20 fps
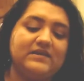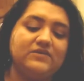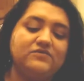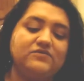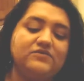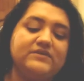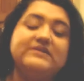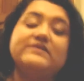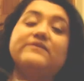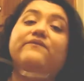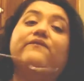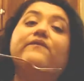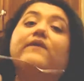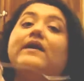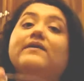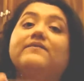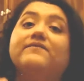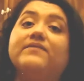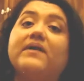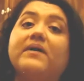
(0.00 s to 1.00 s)
don't do this in
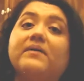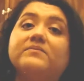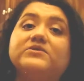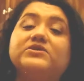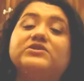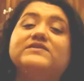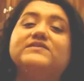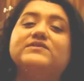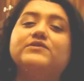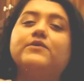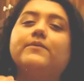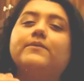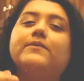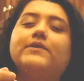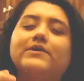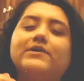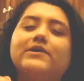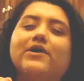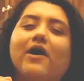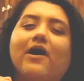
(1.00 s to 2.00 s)
front of them. Just do it when
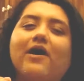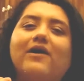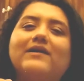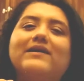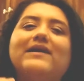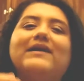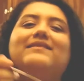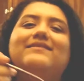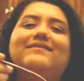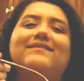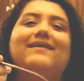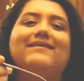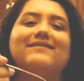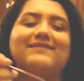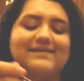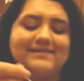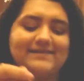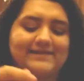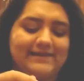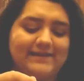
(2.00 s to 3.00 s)
they're gone and then
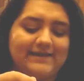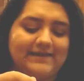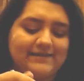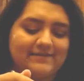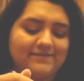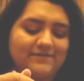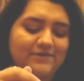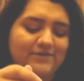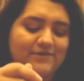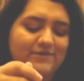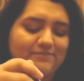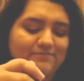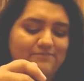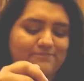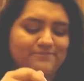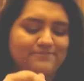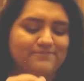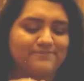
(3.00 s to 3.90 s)
clean, you know.